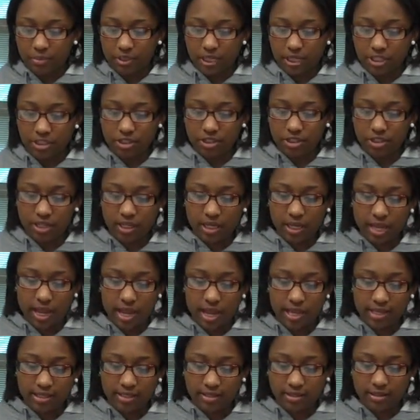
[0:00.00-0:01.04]
Let's look
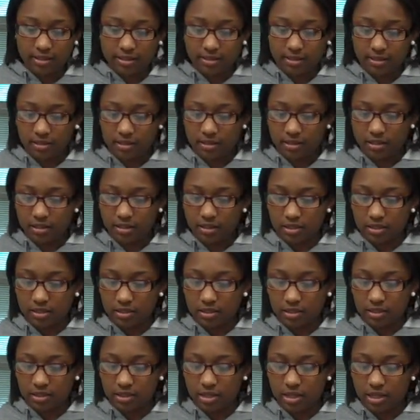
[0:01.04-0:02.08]
at
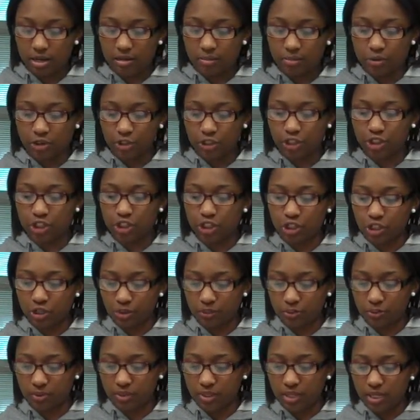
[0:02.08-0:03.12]
number
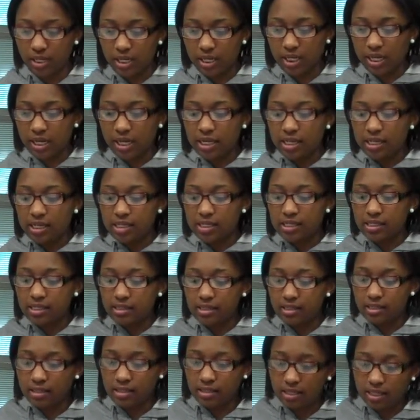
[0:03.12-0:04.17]
2.
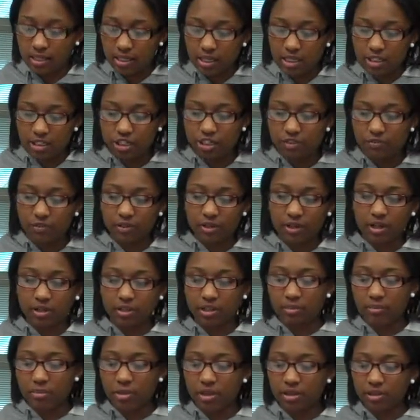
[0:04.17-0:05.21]

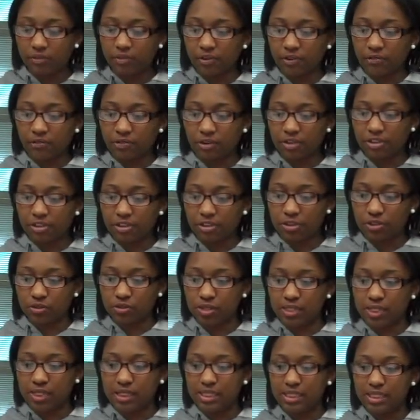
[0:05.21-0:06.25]
The mother refers to
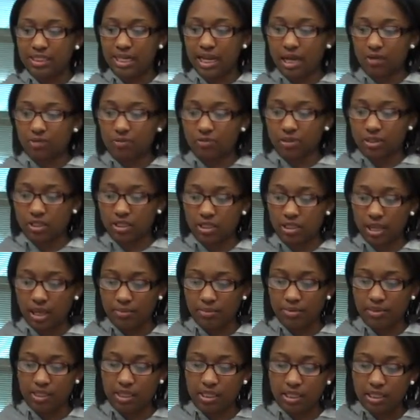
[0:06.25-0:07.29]
sitting down on the
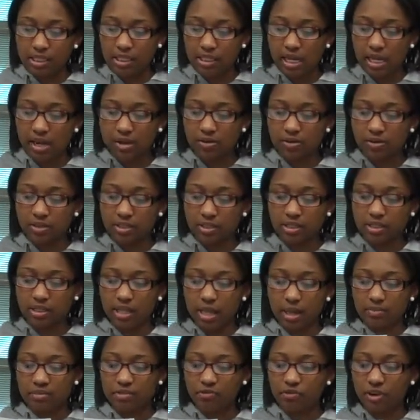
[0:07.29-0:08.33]
steps. Sitting down on the
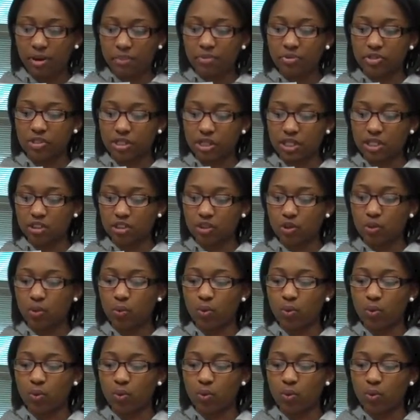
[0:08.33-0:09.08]
steps represents